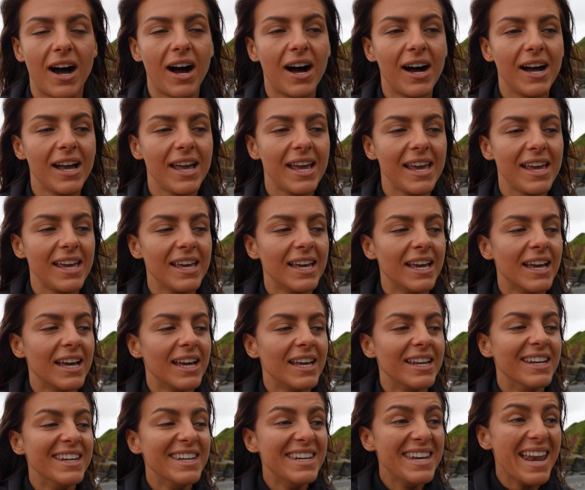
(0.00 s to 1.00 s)
I
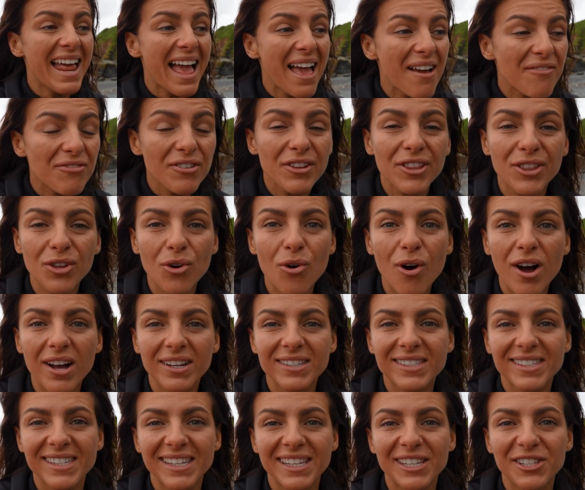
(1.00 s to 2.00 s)
never thought
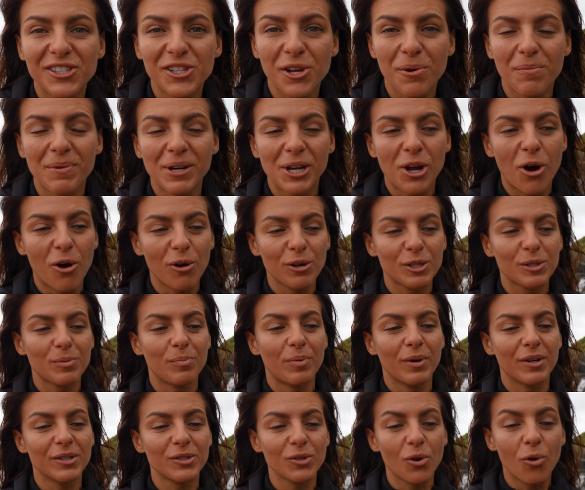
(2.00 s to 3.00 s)
I'd see so many
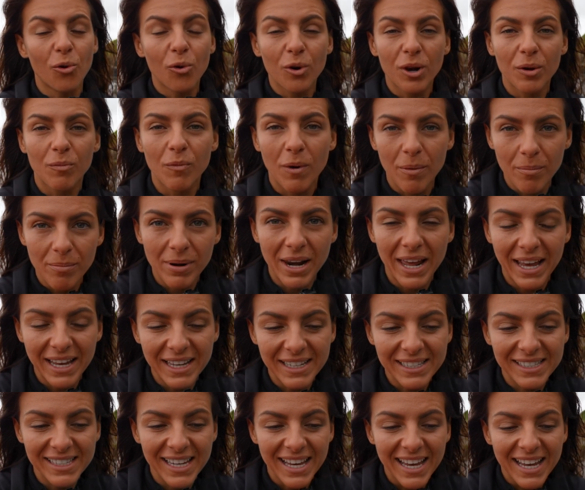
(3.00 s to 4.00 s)
octopus all in one
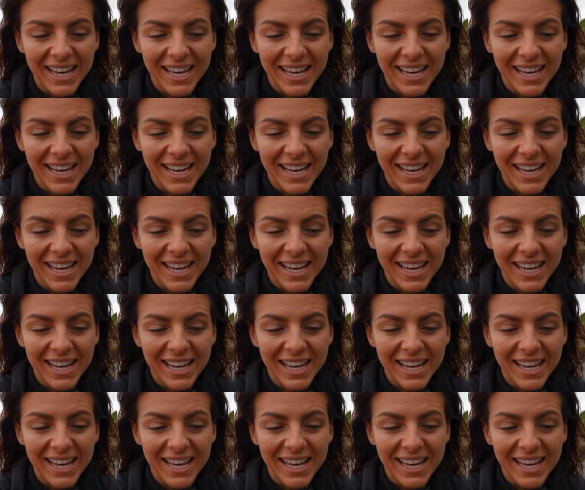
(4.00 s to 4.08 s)
place.